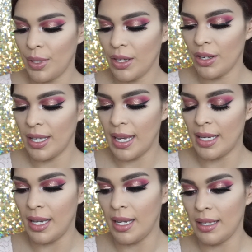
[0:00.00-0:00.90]
we are
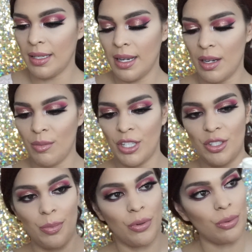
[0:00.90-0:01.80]
getting, how
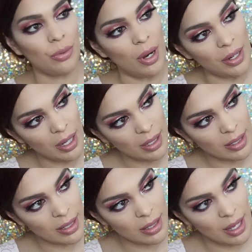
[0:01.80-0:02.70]
much
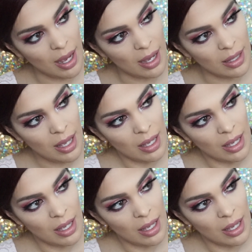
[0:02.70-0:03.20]
product is that?